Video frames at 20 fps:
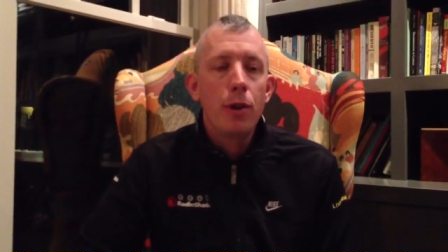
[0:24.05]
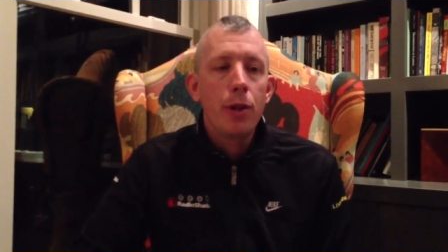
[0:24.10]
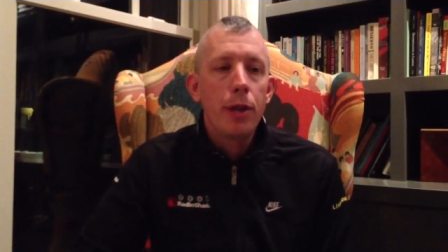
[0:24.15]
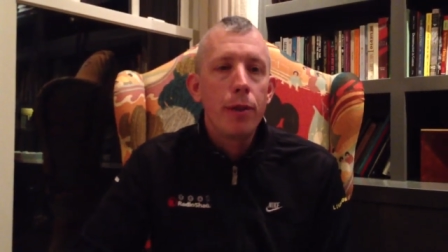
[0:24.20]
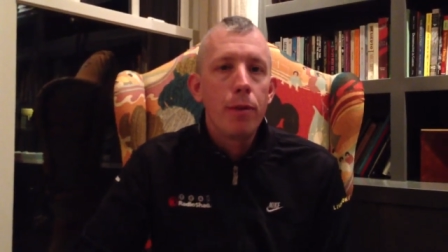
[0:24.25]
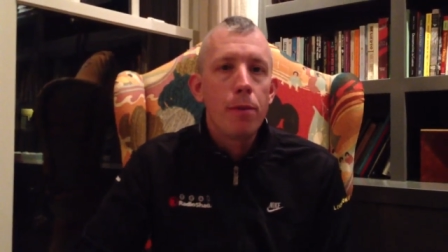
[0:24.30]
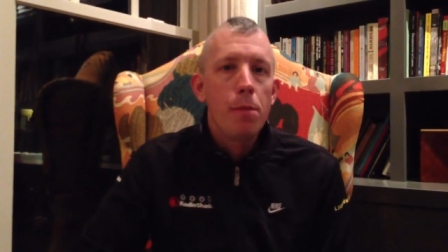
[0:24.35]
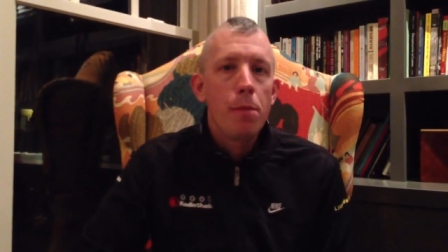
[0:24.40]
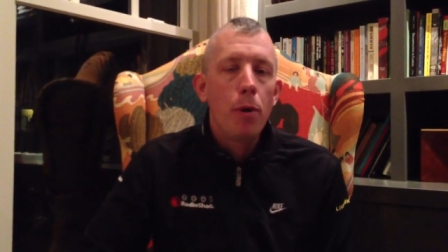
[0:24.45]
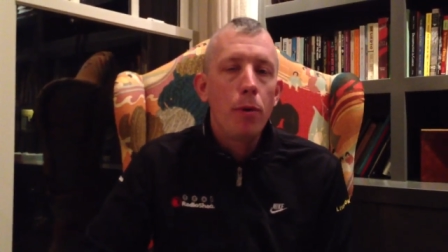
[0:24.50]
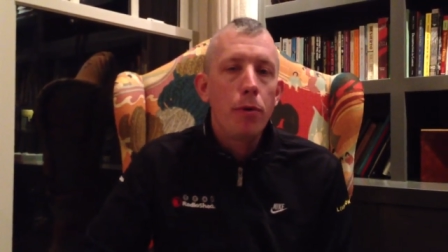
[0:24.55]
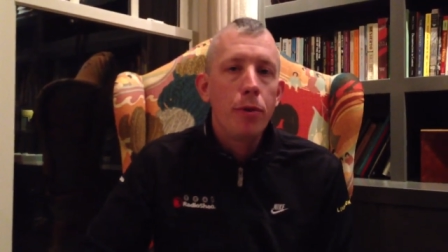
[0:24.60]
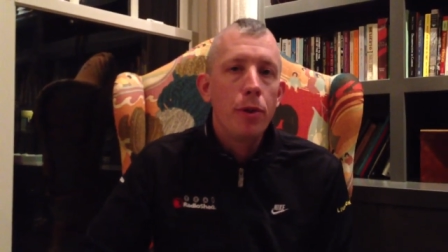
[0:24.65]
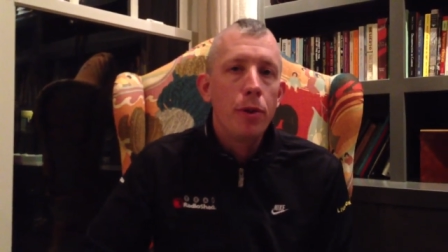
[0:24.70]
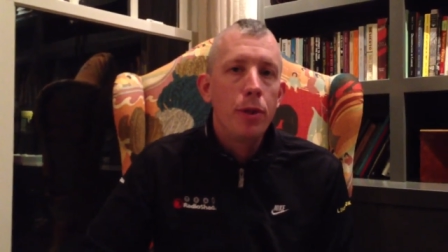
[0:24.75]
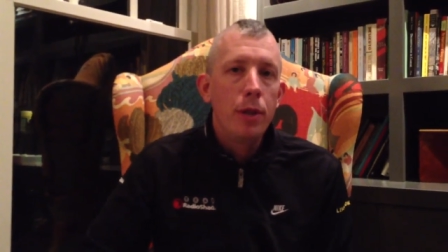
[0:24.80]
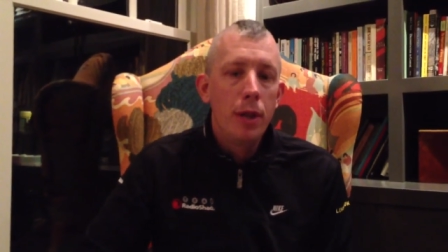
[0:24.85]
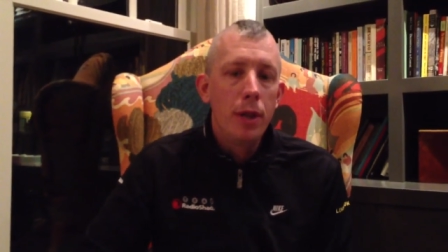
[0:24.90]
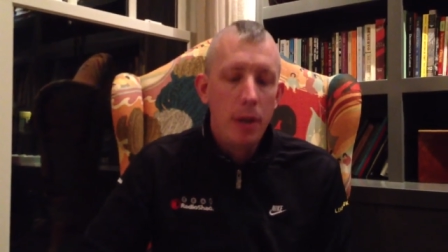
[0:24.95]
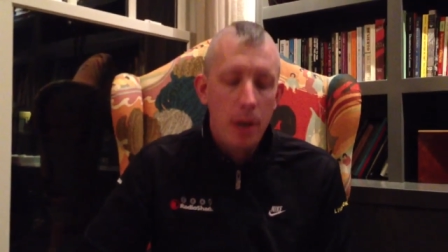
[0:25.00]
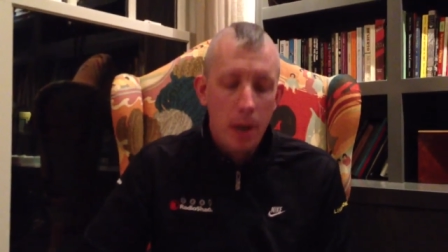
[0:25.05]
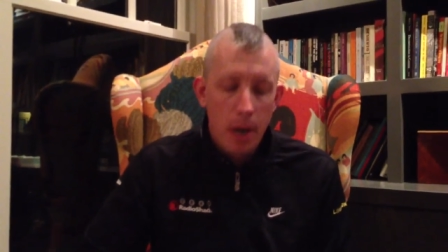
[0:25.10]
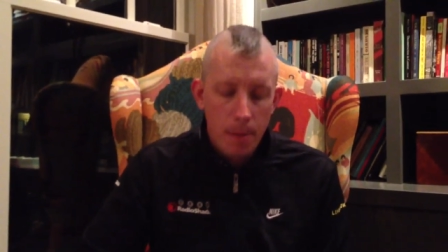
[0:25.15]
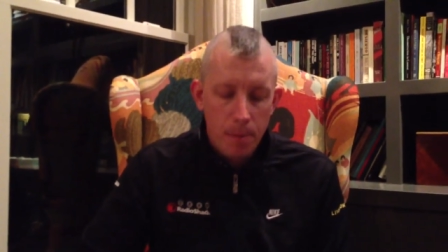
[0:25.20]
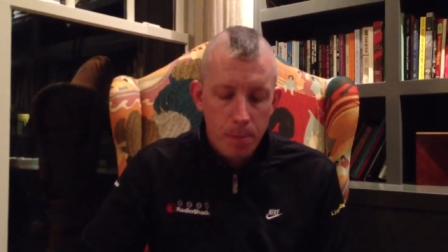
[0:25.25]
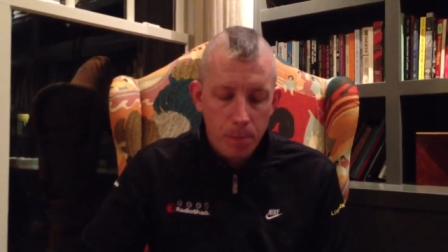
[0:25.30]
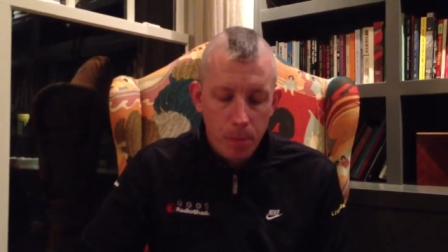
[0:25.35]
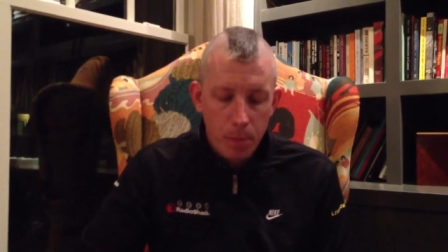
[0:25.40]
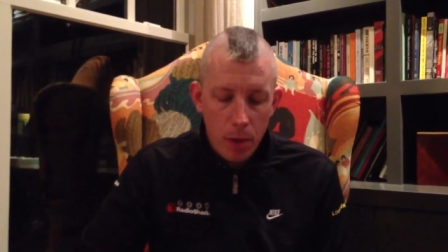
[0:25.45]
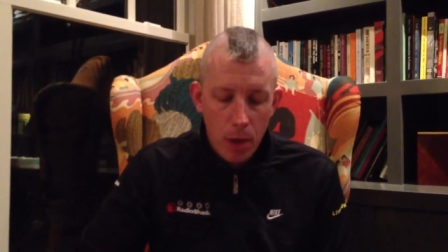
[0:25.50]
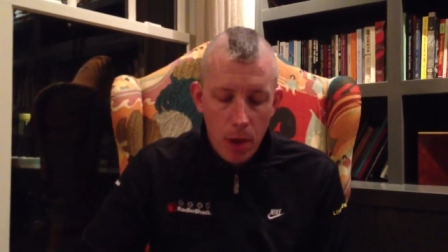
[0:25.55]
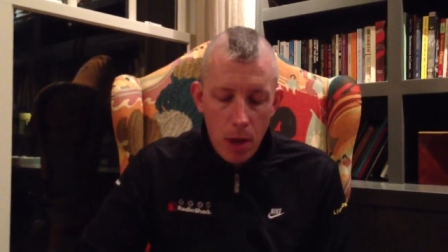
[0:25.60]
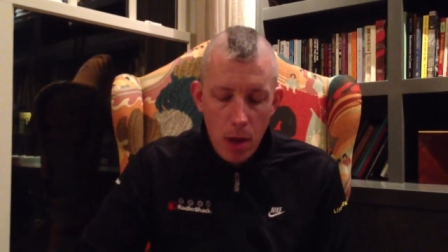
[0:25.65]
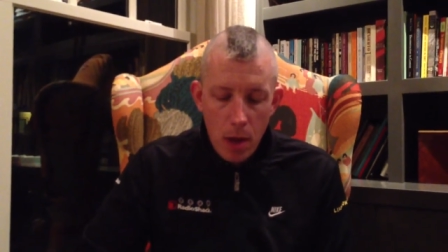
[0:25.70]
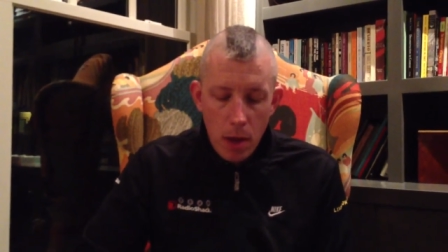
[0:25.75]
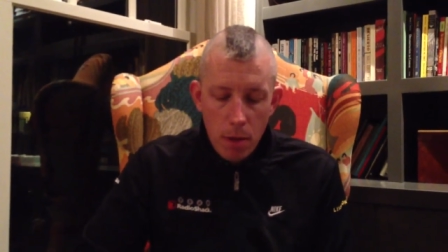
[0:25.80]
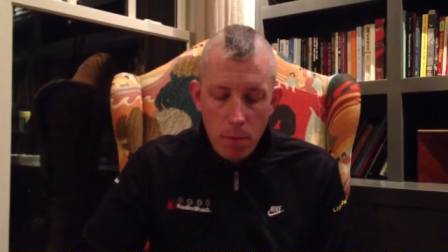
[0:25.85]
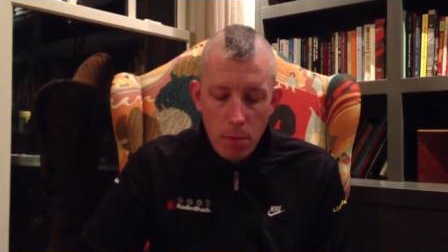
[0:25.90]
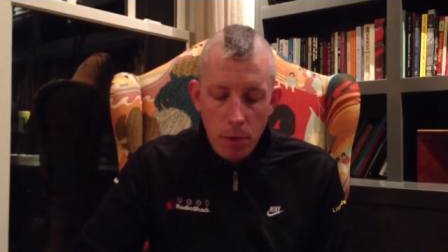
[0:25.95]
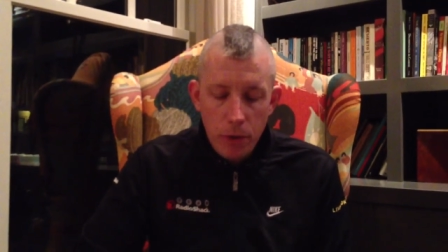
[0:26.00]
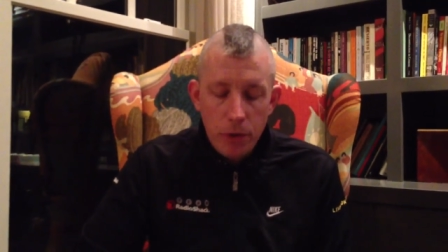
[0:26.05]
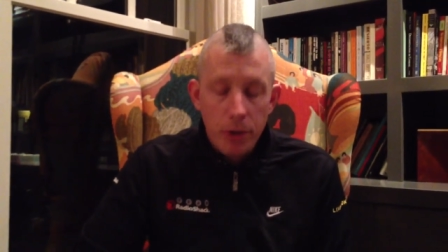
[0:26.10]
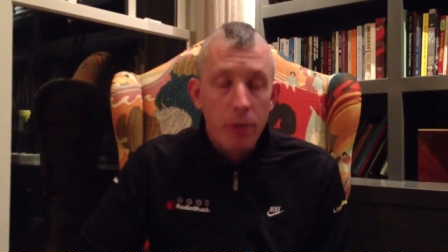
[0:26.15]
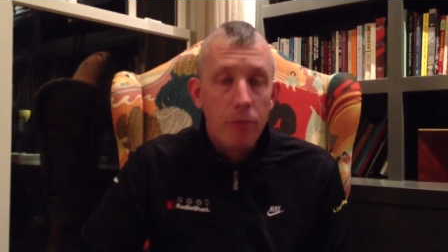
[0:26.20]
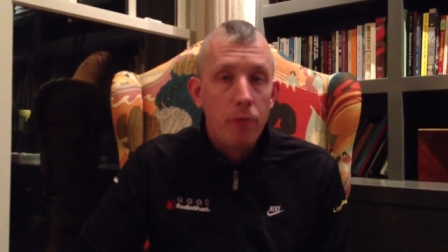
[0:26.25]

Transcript: They were both in the music